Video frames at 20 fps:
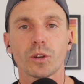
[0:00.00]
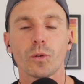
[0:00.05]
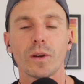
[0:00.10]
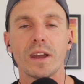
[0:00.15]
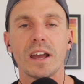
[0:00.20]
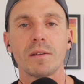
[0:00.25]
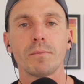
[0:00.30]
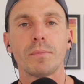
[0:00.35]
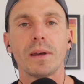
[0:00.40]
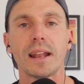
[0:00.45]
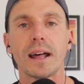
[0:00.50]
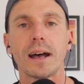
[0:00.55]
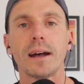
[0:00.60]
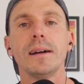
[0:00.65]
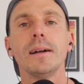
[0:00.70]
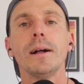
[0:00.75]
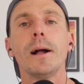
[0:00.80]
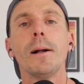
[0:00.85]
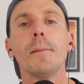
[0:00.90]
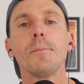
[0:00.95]
ground better.
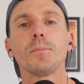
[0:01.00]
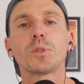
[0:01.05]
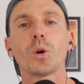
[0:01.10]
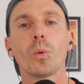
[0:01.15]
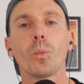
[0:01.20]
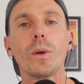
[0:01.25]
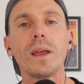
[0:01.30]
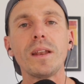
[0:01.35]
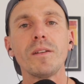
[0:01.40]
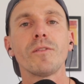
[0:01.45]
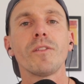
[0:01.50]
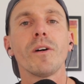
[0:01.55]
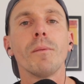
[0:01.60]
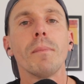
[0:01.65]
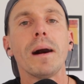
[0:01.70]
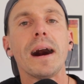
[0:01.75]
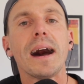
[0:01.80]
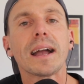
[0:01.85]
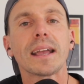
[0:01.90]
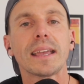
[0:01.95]
The win for
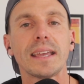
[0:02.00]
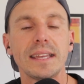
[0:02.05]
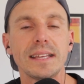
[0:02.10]
Mark